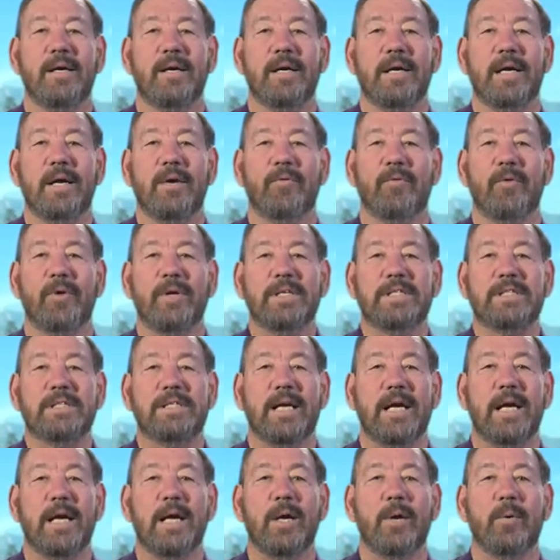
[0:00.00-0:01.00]
If we
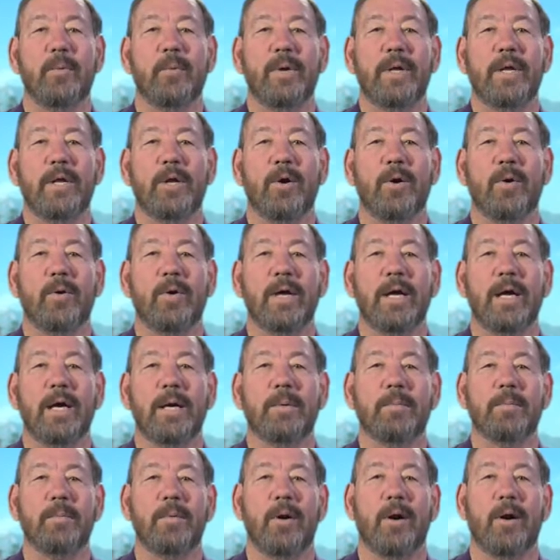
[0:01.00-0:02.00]
say we know
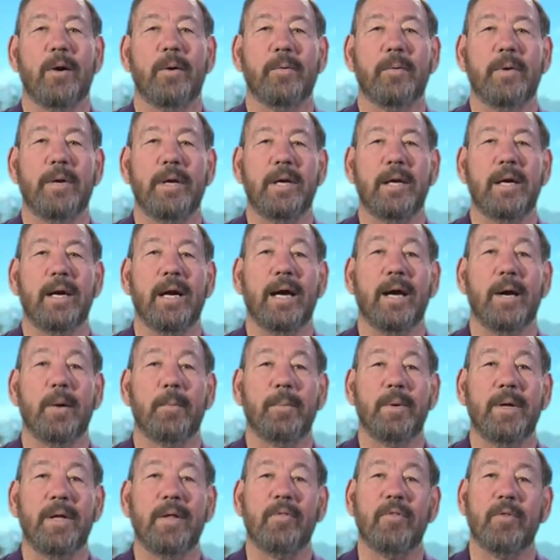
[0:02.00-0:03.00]
Him, are we
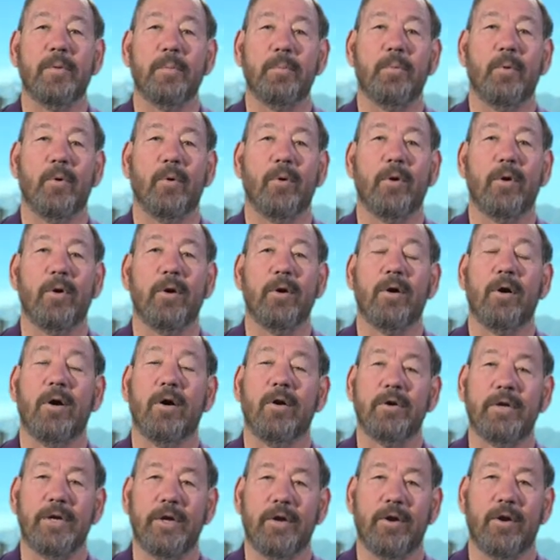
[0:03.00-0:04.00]
helping the poor
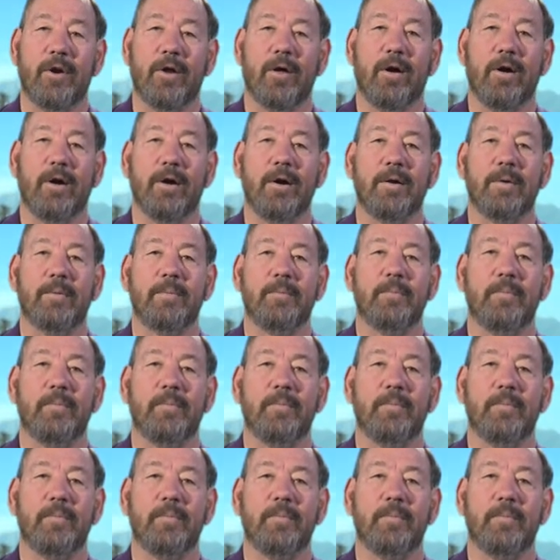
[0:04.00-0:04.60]
all year long?